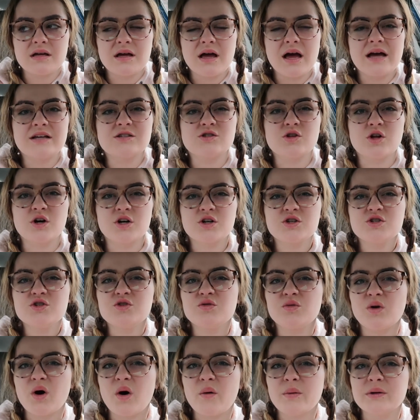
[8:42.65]
as long as
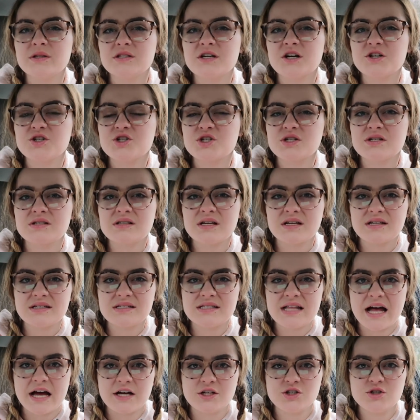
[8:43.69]
you go and touch this like
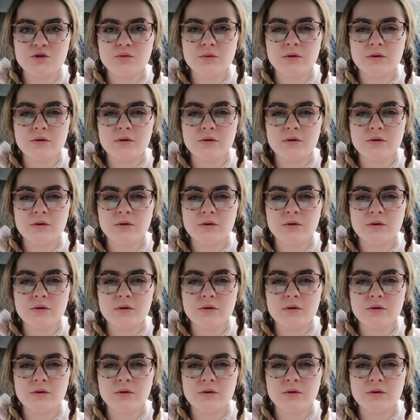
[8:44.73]
statue,